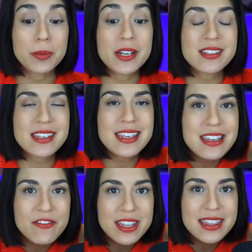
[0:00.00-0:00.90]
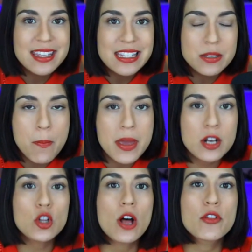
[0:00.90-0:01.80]
Because even these
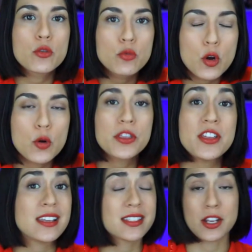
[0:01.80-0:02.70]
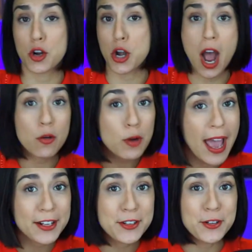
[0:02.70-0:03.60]
middle of the road things that are not
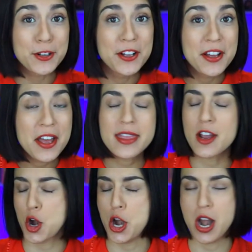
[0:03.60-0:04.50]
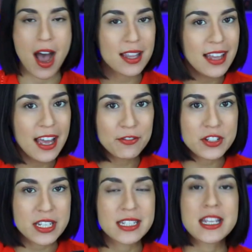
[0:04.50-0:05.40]
radical, they're mm-hmm. not
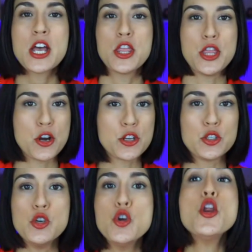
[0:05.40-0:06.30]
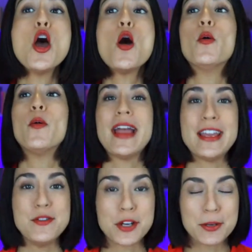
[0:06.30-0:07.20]
leftist. There's no way
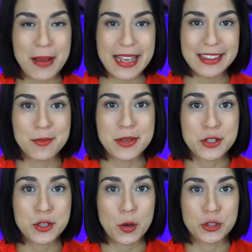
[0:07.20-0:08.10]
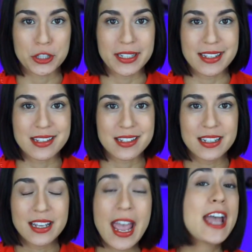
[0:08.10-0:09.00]
you could paint them as socialists.
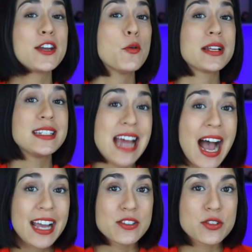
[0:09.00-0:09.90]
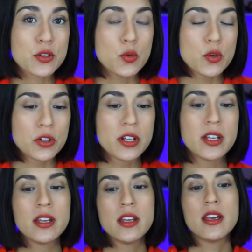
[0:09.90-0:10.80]
Hey, I don't want to die in school.
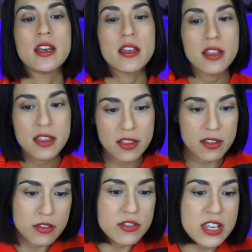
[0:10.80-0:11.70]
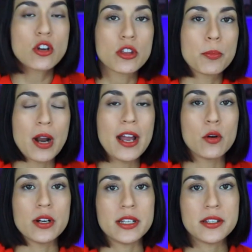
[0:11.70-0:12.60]
Mm-hmm. These are the
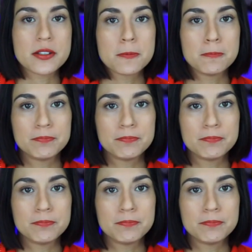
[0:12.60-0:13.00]
priorities.